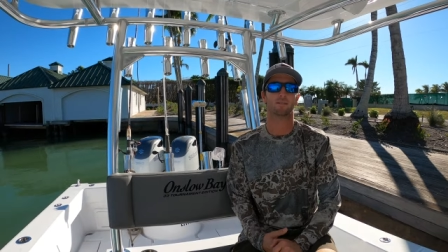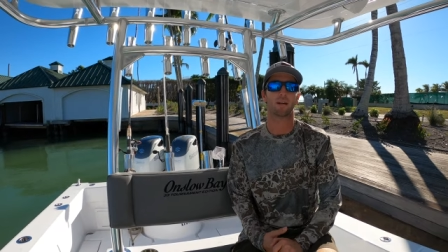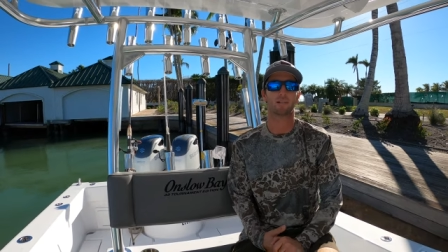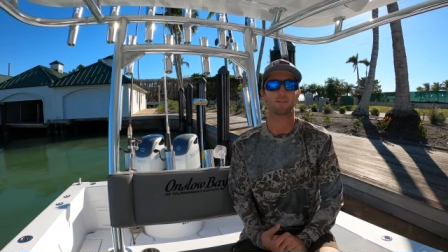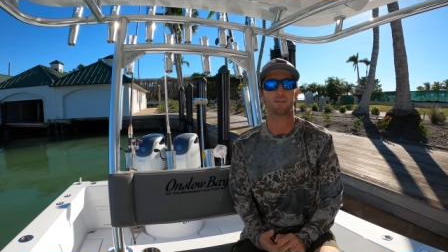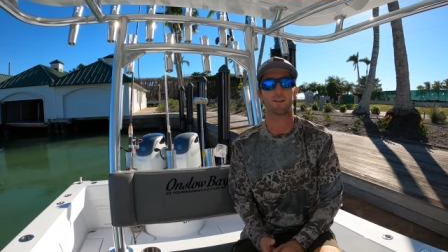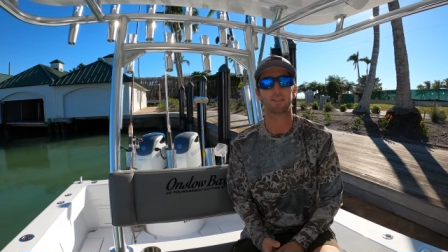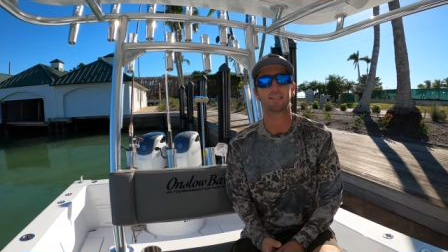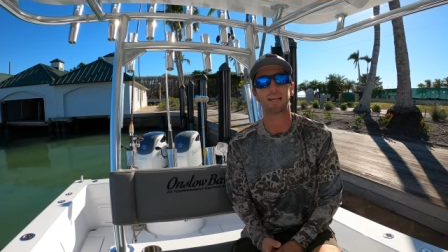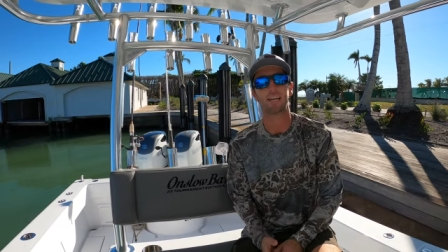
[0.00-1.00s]
Last but not
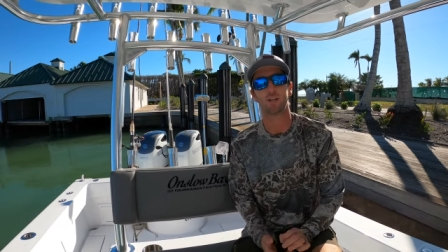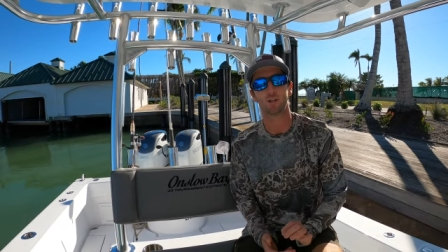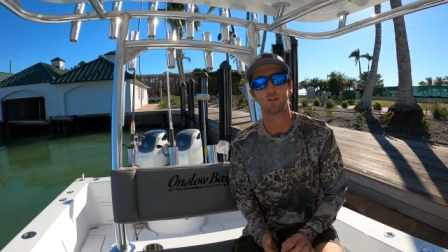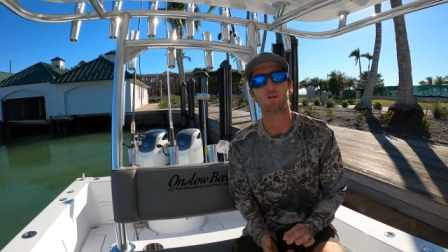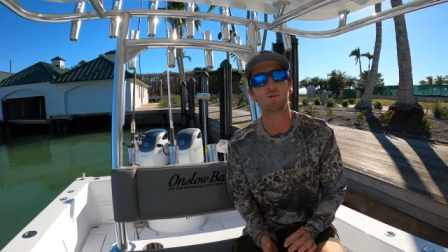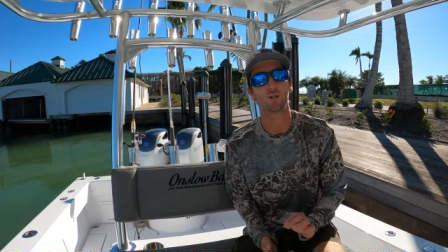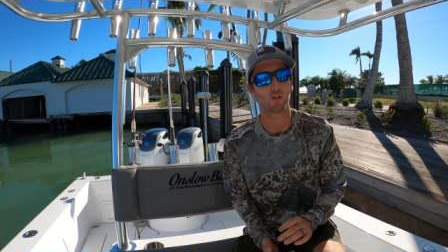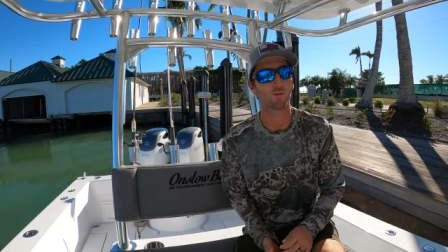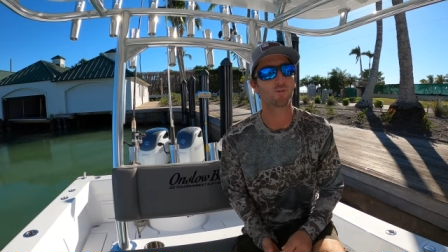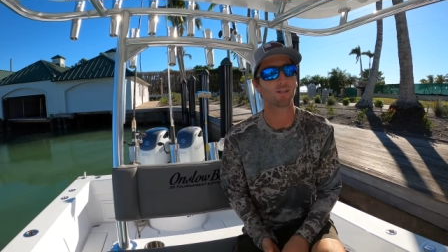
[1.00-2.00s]
least, a huge,
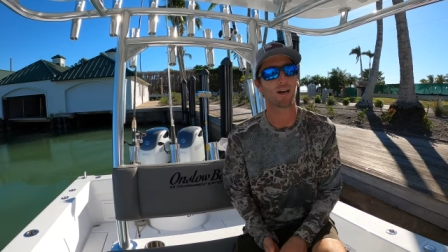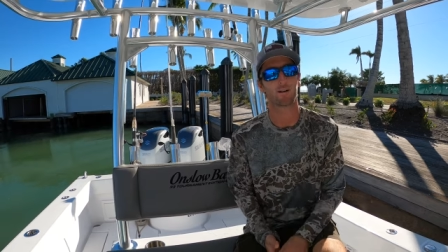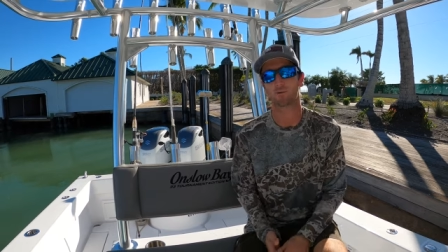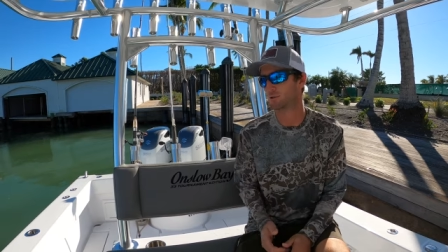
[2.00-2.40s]
huge shout out